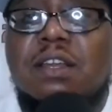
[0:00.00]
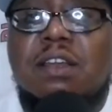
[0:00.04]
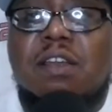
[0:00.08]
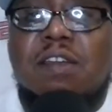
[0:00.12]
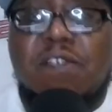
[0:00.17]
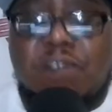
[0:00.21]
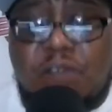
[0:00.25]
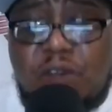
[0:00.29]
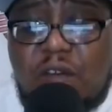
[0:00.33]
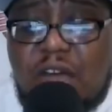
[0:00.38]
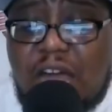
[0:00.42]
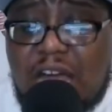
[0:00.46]

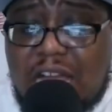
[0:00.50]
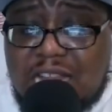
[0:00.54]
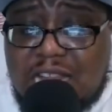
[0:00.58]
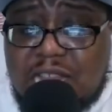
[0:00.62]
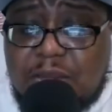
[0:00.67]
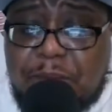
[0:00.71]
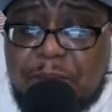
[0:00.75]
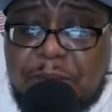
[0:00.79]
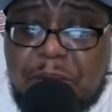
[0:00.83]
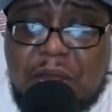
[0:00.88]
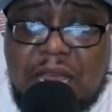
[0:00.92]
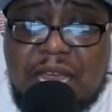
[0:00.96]
for
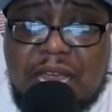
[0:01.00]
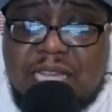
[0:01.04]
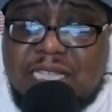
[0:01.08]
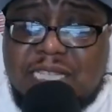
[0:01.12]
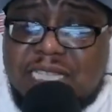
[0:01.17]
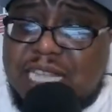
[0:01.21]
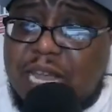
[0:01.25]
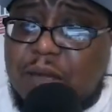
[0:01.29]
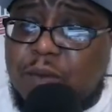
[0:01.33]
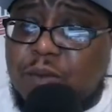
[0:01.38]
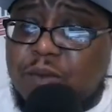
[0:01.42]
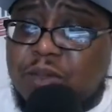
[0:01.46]
other players
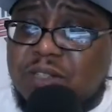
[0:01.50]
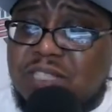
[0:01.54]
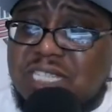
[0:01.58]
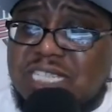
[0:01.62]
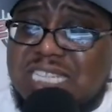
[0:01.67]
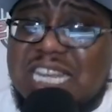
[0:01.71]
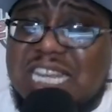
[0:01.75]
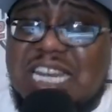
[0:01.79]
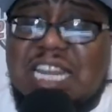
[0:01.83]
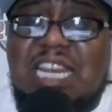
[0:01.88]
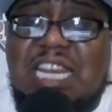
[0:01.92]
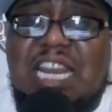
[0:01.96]
that were
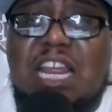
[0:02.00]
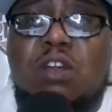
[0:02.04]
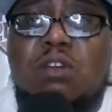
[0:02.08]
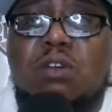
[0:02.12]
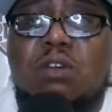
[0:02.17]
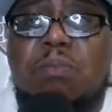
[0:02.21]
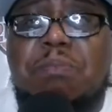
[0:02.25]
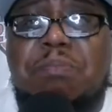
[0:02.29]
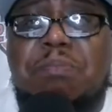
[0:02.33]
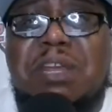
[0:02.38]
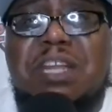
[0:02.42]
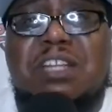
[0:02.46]
sitting there on
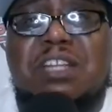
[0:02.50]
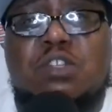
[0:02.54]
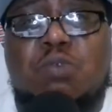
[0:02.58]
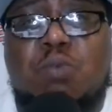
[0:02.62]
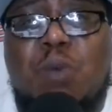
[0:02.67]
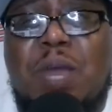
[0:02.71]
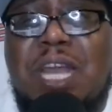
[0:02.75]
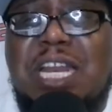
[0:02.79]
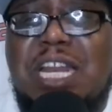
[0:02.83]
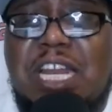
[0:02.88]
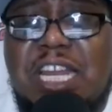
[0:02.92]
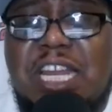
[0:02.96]
the bench
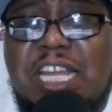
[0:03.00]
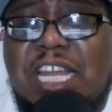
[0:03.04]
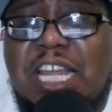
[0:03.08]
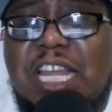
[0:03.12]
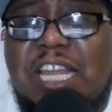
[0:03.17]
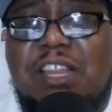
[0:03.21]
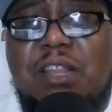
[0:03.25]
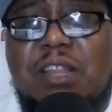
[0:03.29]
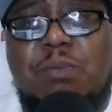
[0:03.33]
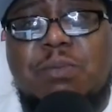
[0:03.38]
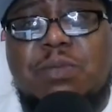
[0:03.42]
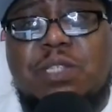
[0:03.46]
waiting to
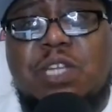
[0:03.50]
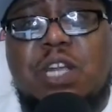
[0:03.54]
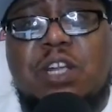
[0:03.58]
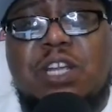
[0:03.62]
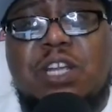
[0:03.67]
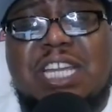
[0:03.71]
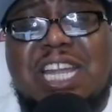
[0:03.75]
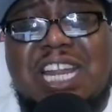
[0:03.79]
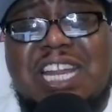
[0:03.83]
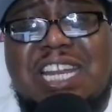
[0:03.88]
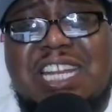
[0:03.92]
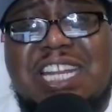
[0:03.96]

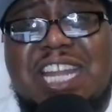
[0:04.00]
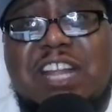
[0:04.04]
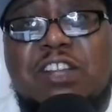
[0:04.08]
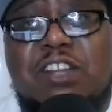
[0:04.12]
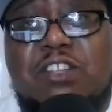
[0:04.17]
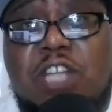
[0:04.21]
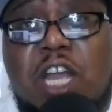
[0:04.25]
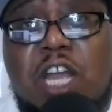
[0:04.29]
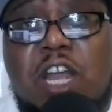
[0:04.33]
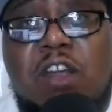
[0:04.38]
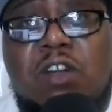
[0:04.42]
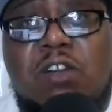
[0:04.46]
get their
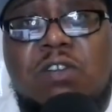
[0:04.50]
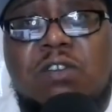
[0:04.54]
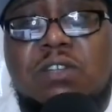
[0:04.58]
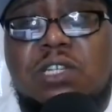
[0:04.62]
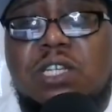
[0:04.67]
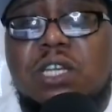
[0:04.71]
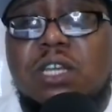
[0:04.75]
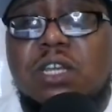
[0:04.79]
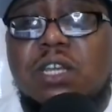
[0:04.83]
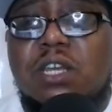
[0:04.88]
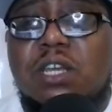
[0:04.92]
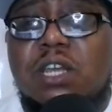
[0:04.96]
turns,
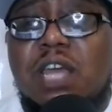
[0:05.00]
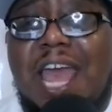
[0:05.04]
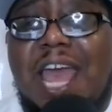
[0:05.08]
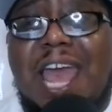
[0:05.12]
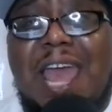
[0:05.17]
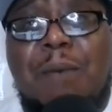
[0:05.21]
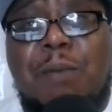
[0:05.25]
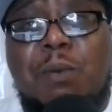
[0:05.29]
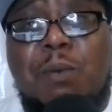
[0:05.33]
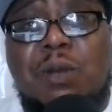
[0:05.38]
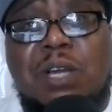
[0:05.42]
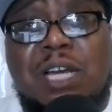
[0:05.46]

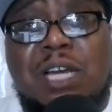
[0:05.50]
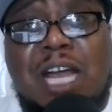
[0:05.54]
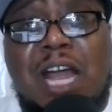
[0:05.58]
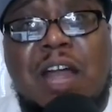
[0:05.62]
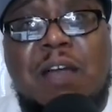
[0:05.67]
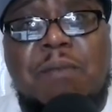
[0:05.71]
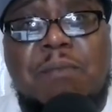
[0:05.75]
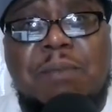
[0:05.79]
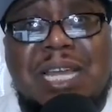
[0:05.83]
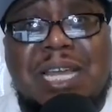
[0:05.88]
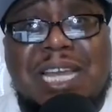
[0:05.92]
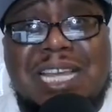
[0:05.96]
able to
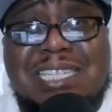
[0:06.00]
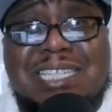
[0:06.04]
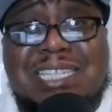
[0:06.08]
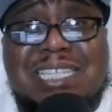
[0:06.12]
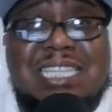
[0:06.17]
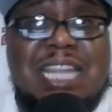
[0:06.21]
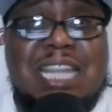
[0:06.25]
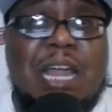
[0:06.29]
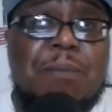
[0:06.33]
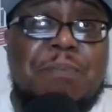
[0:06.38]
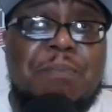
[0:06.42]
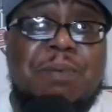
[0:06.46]
come in,
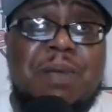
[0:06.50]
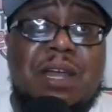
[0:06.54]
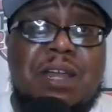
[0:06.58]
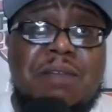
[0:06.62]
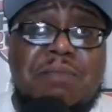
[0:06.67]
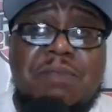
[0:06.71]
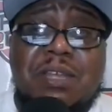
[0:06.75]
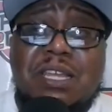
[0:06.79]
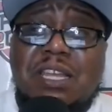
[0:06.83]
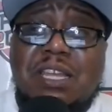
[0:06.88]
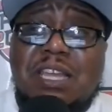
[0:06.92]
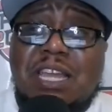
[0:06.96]
step
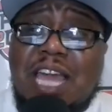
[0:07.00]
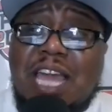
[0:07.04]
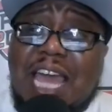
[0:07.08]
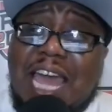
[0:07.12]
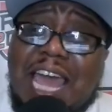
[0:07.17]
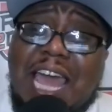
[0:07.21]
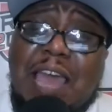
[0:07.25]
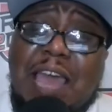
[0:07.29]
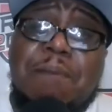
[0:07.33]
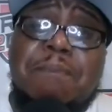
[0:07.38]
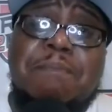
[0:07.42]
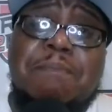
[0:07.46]
up,
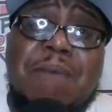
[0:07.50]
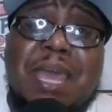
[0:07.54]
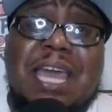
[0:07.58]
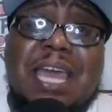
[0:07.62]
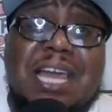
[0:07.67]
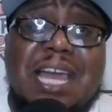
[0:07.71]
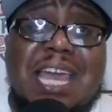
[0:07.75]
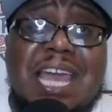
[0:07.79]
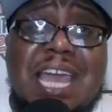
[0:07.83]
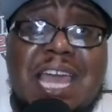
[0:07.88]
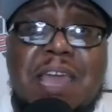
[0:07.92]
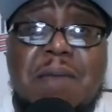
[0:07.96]
and make
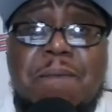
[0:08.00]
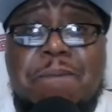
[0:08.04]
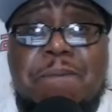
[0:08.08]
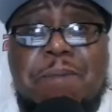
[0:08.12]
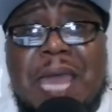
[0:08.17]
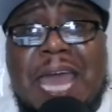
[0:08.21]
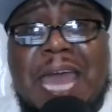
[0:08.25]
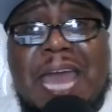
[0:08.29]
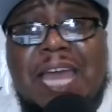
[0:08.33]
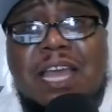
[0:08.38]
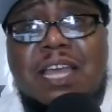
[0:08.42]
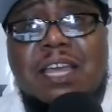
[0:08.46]
an
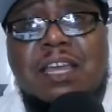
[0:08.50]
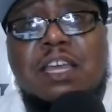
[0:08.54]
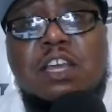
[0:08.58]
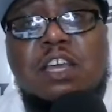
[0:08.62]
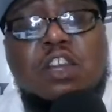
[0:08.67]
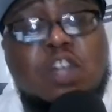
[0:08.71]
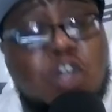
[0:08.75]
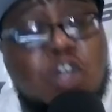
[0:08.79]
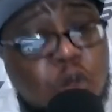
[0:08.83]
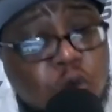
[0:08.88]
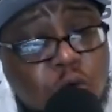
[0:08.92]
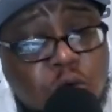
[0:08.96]
impact,
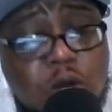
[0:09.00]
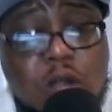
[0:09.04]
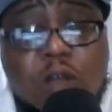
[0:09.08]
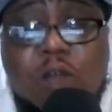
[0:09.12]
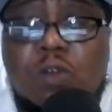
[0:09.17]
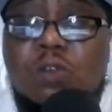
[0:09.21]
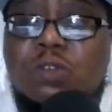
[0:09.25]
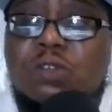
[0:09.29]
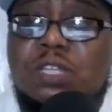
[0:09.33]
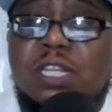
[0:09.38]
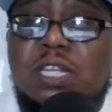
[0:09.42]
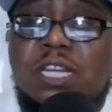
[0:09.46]

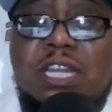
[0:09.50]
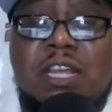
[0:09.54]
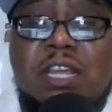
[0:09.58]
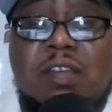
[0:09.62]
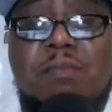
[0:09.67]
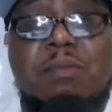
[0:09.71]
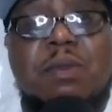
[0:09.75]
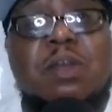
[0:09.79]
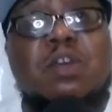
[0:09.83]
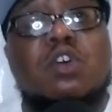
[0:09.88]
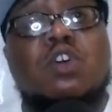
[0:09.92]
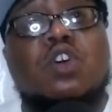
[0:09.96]
kudos to
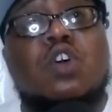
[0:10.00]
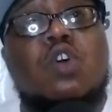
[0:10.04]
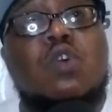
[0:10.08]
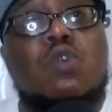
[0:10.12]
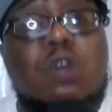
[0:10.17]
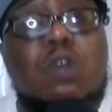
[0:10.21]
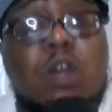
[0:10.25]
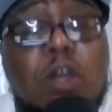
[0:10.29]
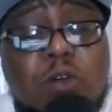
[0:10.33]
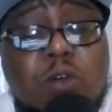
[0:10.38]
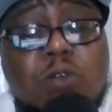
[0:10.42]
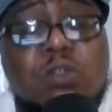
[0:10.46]
them.
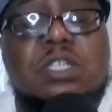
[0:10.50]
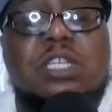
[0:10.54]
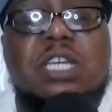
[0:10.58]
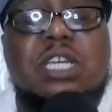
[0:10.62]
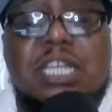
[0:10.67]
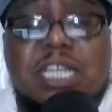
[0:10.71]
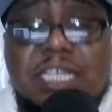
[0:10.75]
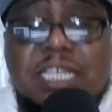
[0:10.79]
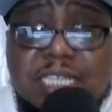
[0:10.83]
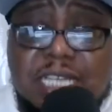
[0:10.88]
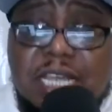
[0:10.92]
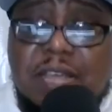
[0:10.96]
Kudos to
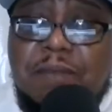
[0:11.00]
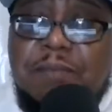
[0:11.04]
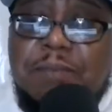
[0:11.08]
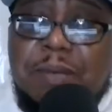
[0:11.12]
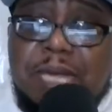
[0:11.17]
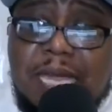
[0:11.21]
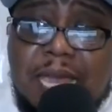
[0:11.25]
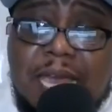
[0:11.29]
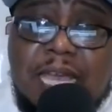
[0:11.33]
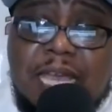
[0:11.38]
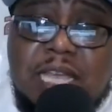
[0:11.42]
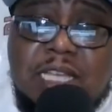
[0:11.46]
this
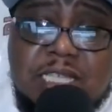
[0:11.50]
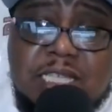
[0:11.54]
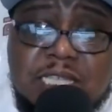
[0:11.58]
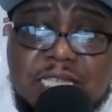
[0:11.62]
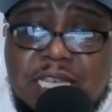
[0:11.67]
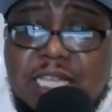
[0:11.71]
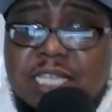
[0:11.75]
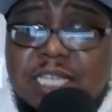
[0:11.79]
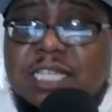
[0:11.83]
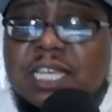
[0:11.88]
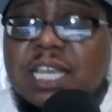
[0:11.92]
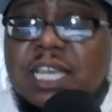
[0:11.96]
NBA
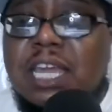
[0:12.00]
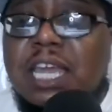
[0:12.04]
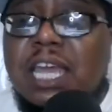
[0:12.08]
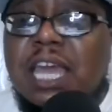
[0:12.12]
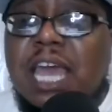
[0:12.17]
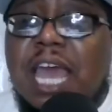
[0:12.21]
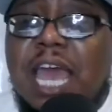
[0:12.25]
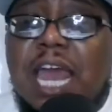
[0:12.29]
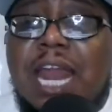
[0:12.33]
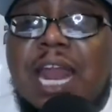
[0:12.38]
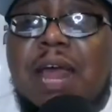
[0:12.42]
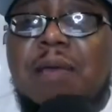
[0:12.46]
season,
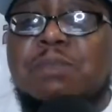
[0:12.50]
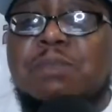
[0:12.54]
and I'm